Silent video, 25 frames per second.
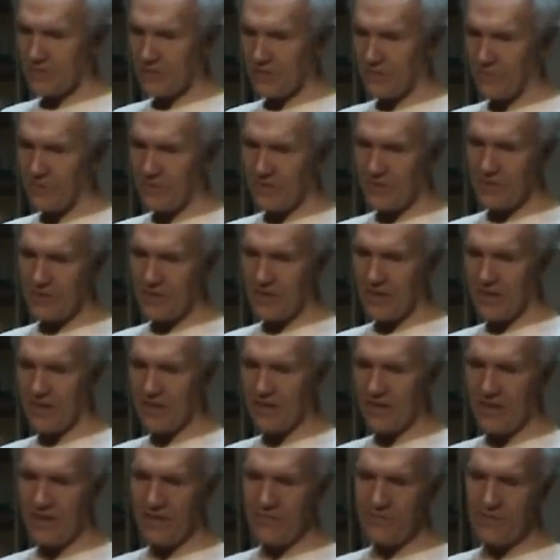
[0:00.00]
I mean, I
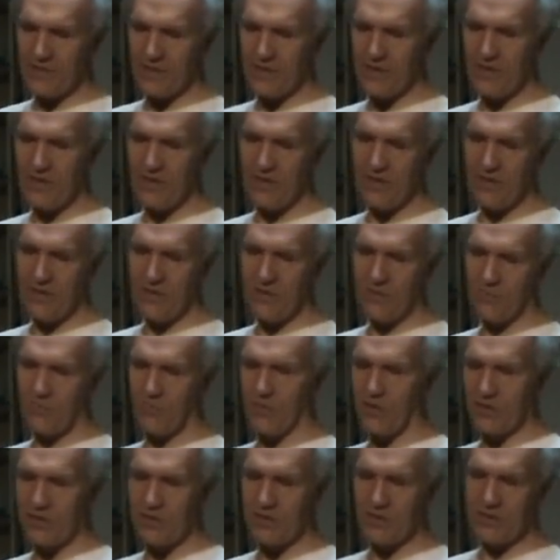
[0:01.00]
didn't have to
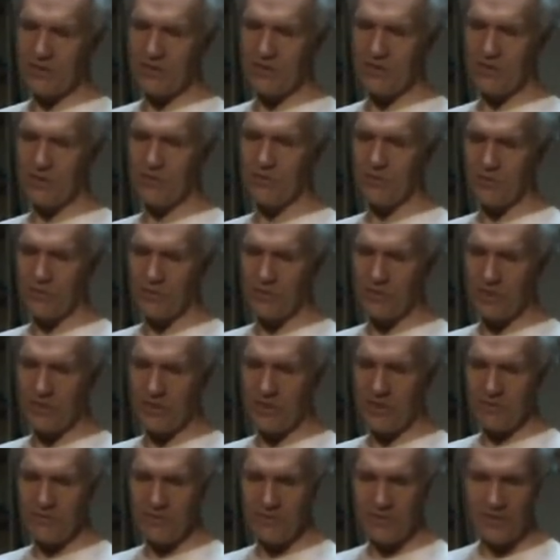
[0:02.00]
brush this joker
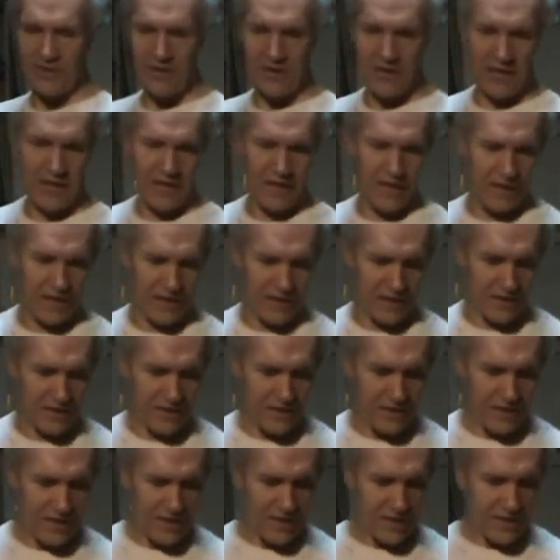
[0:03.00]
off. And
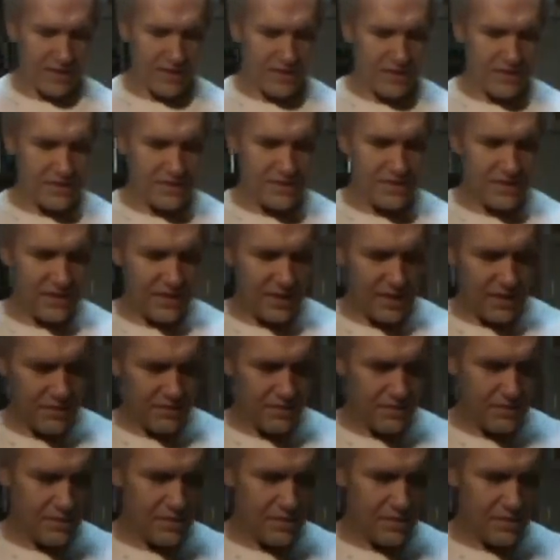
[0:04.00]
can you see how